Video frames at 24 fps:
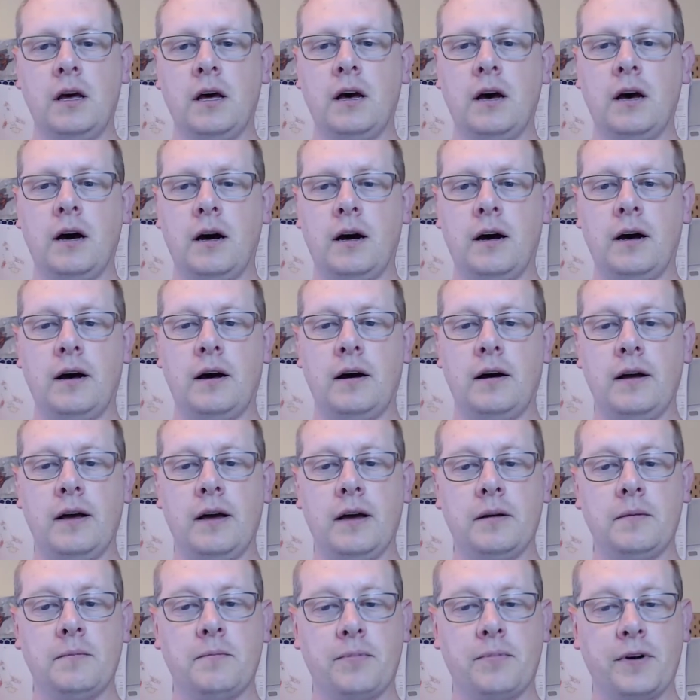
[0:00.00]

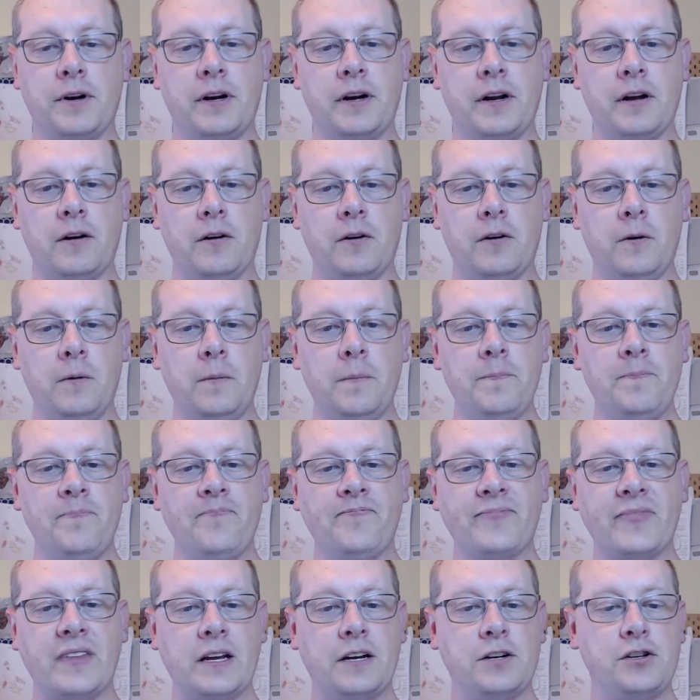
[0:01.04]
and print it at home,
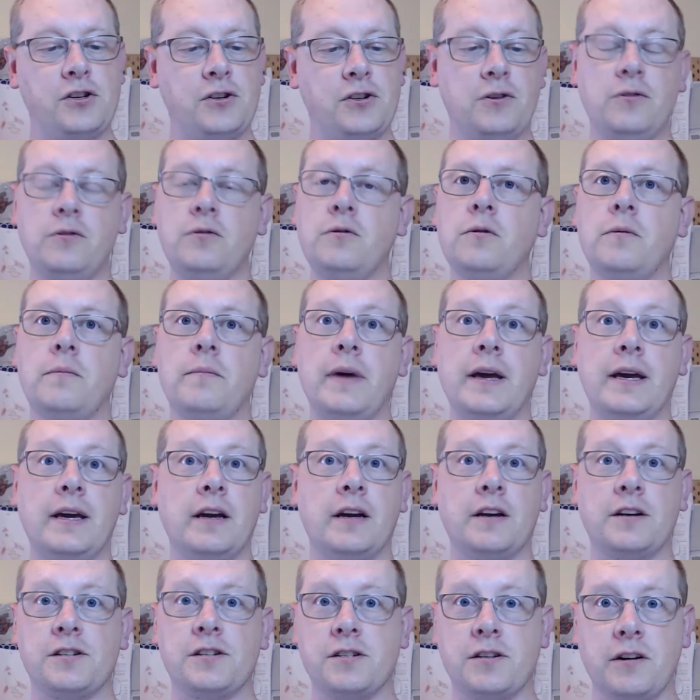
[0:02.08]
to
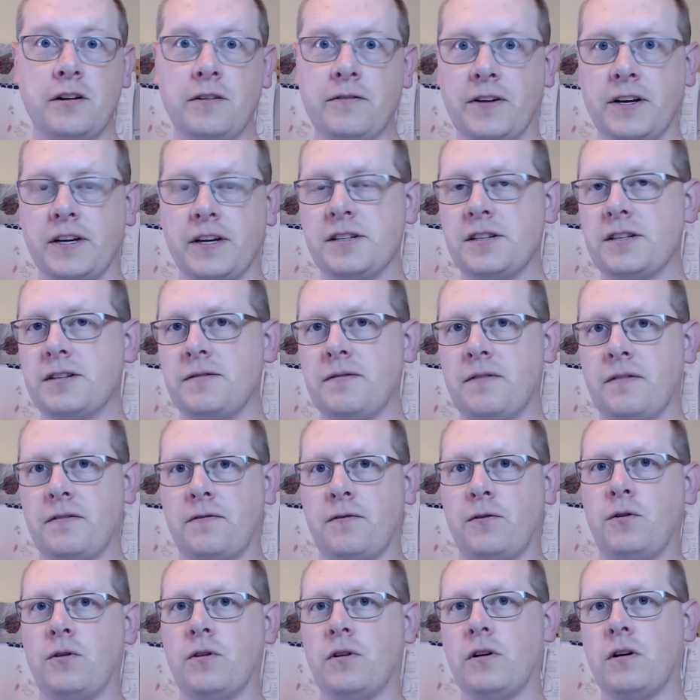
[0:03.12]
making a service
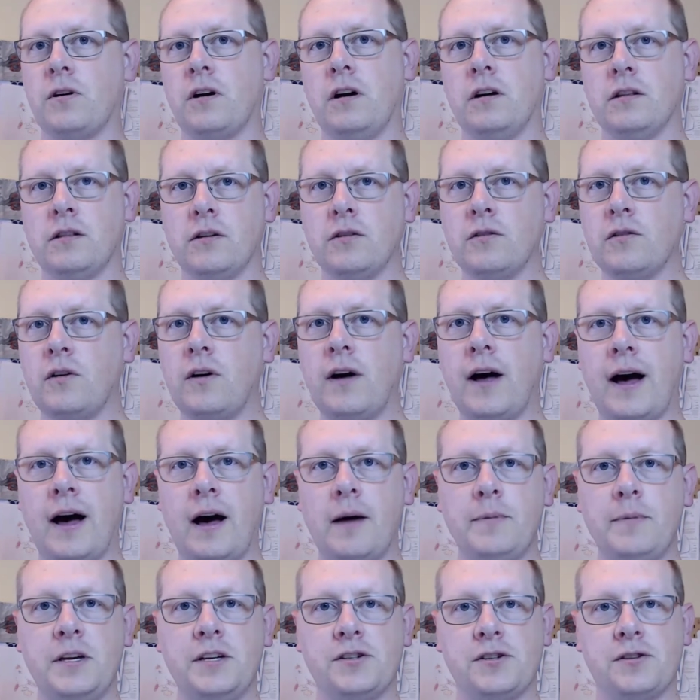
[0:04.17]
for a local
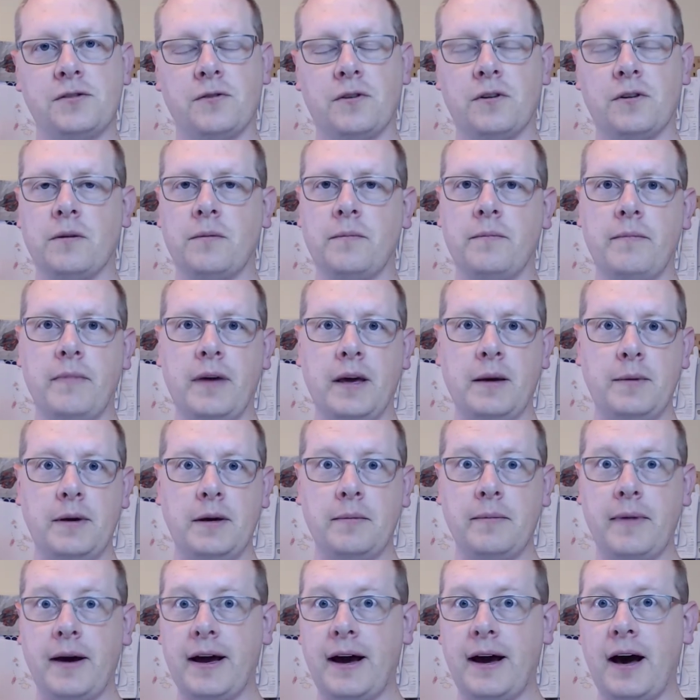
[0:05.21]
hobby store. Maybe
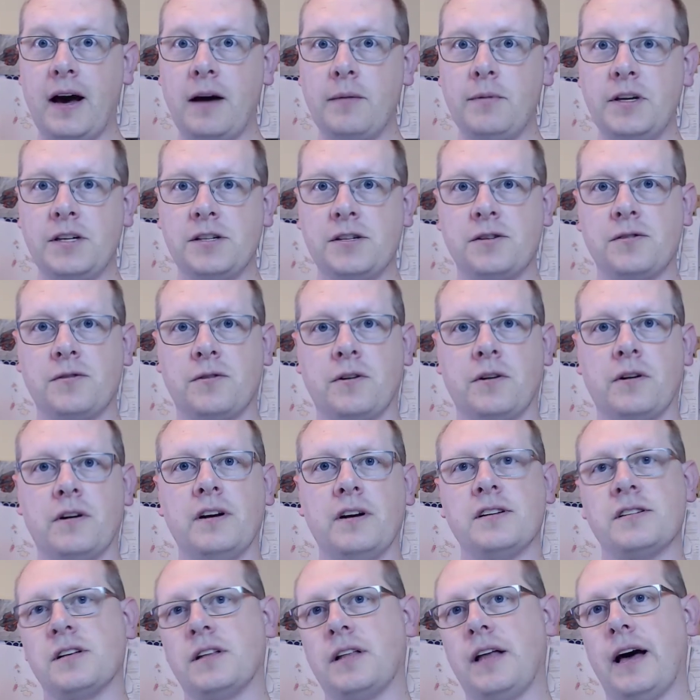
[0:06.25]
my hobby store
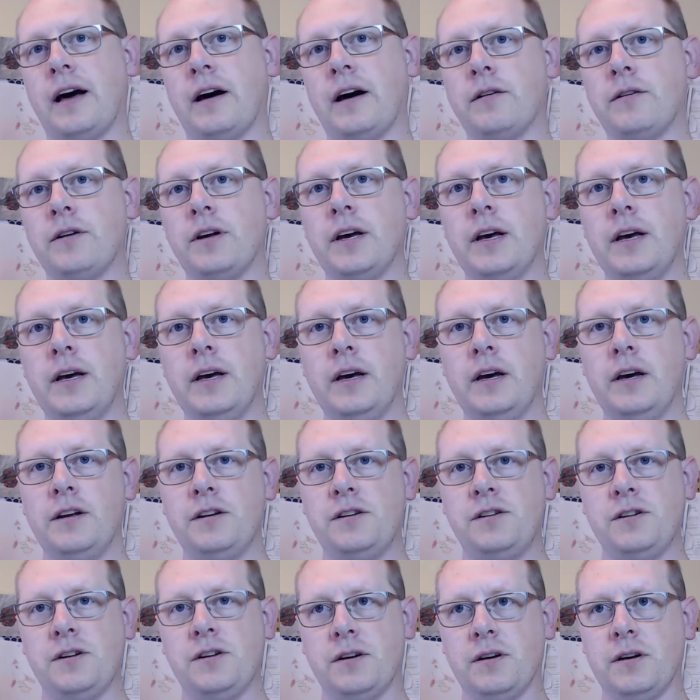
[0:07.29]
is allowed
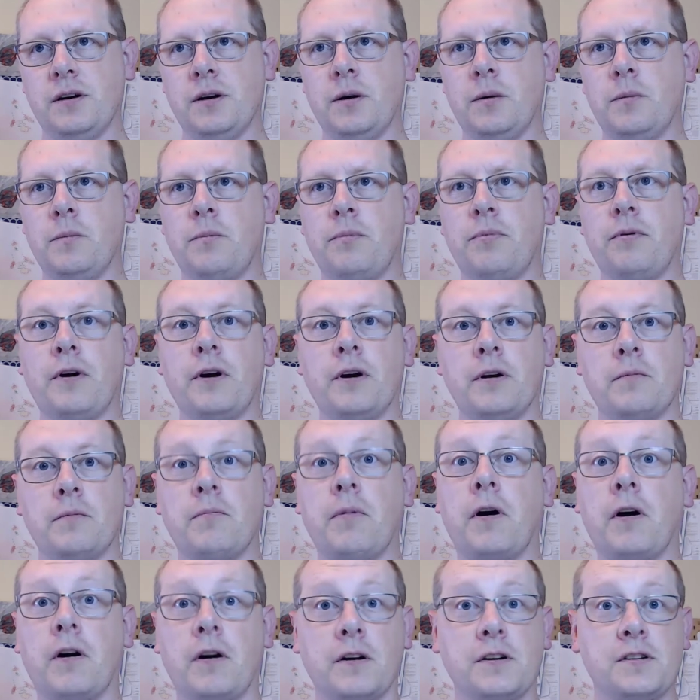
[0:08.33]
to print
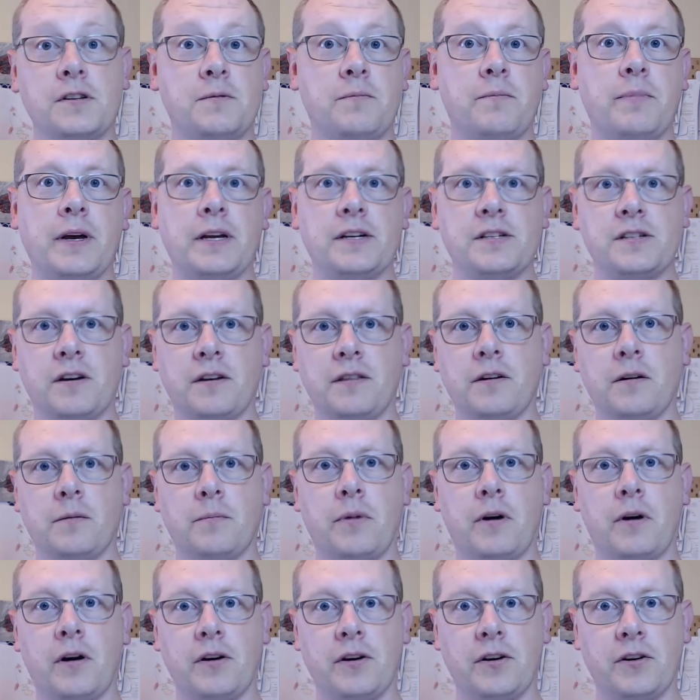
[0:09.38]
parts based on their
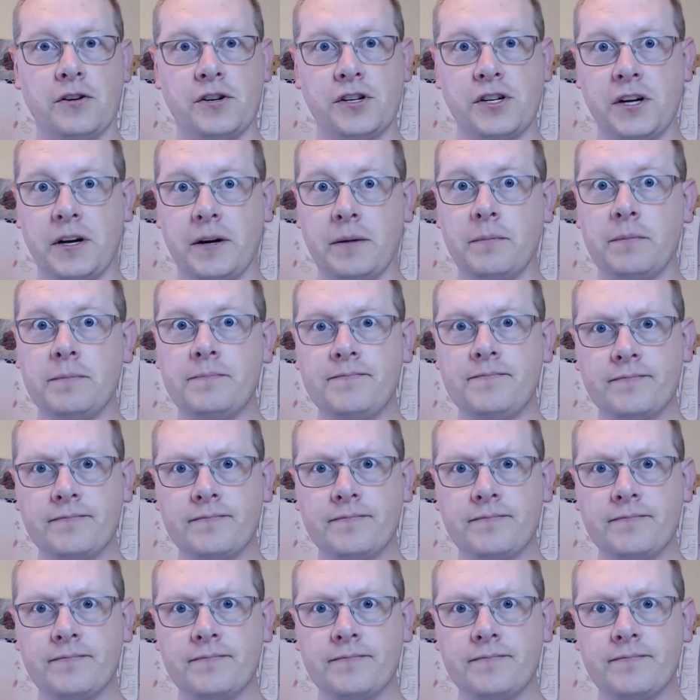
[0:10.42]
partnership,